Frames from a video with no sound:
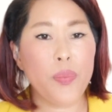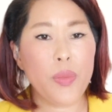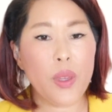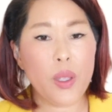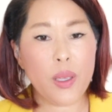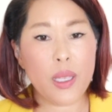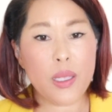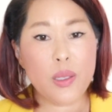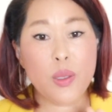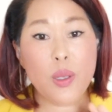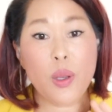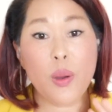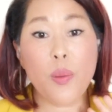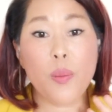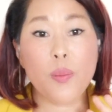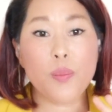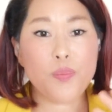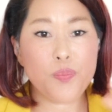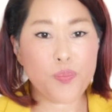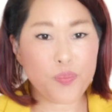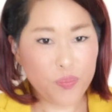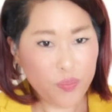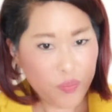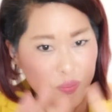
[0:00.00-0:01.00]
Okay, so
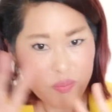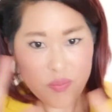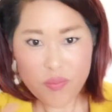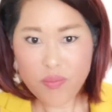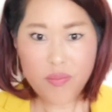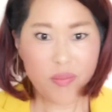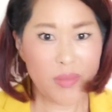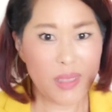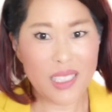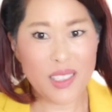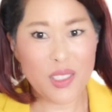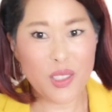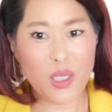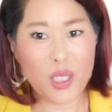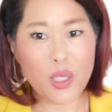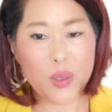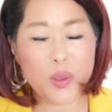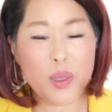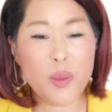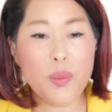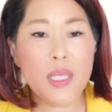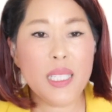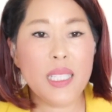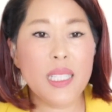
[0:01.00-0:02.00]
let's start
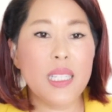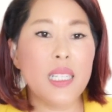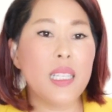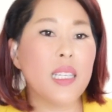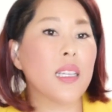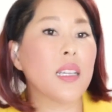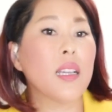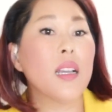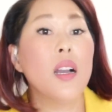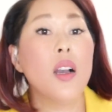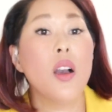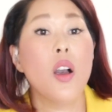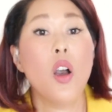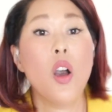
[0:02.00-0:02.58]
from the beginning.